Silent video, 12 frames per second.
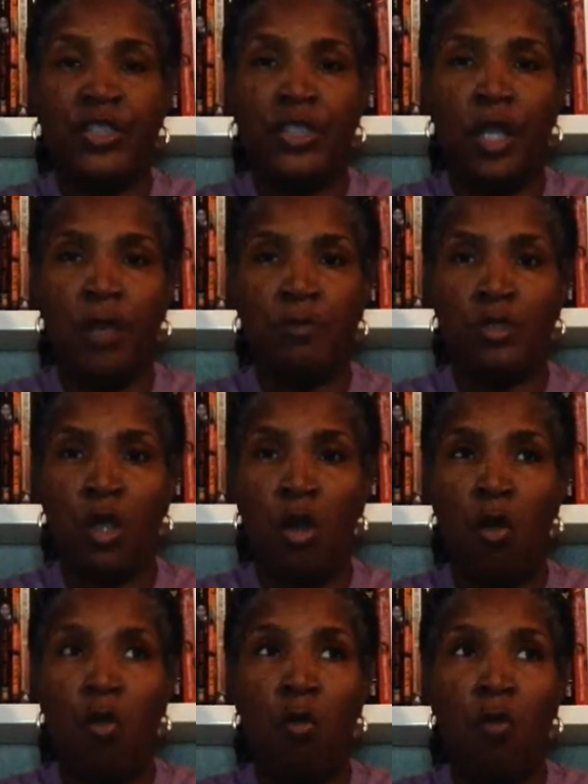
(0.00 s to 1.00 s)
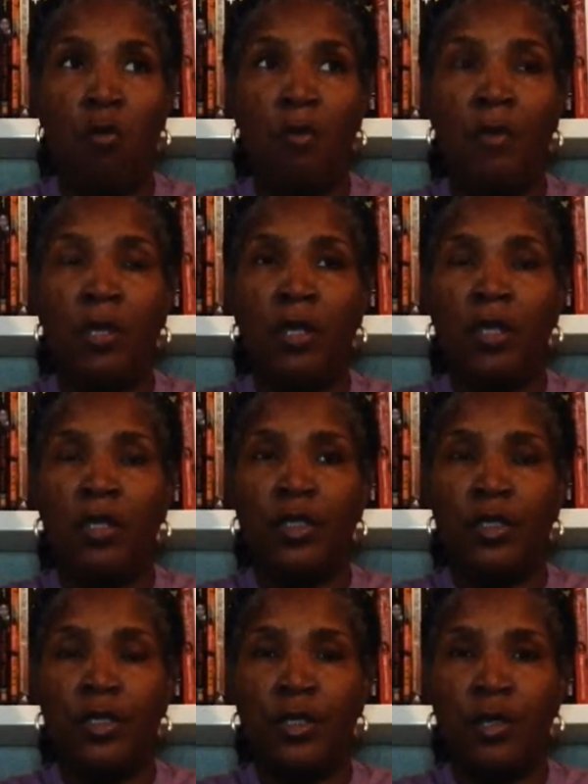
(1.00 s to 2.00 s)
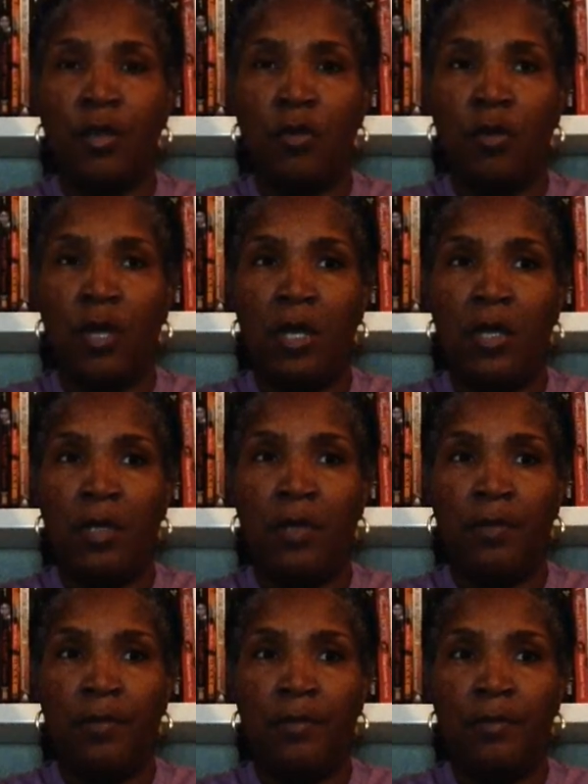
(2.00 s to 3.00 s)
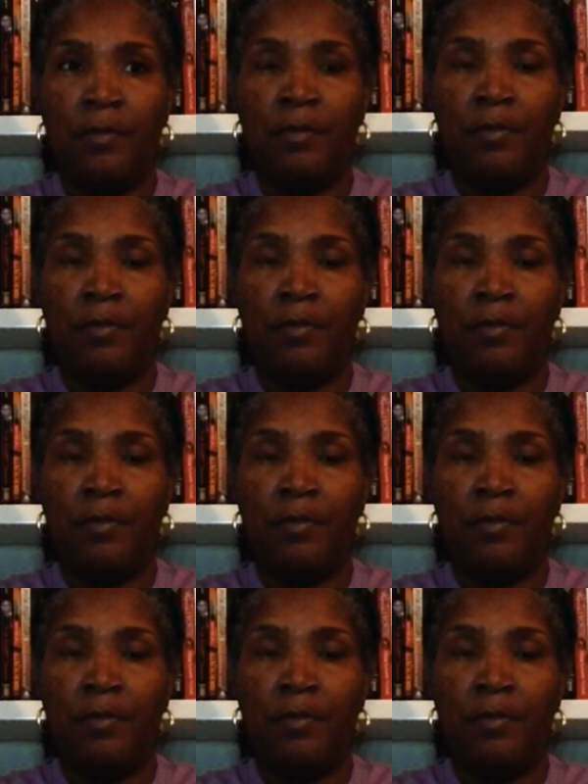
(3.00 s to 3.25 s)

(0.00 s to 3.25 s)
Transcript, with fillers: She comes home, you know, um,